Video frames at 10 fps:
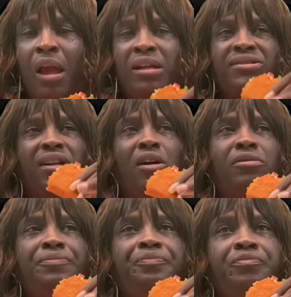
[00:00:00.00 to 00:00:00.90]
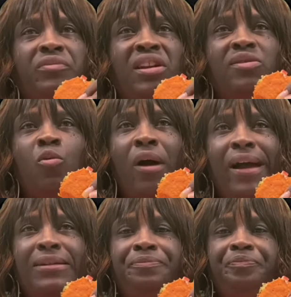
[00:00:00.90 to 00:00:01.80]
So this
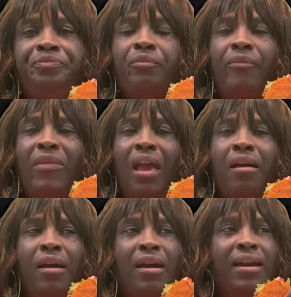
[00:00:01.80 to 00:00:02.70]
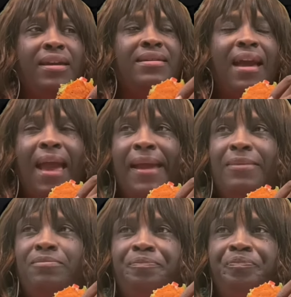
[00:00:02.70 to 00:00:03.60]
one, he
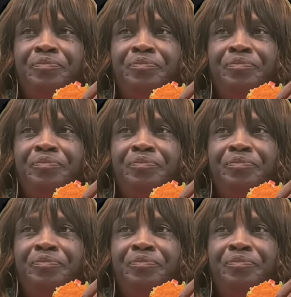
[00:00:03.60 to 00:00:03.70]
came,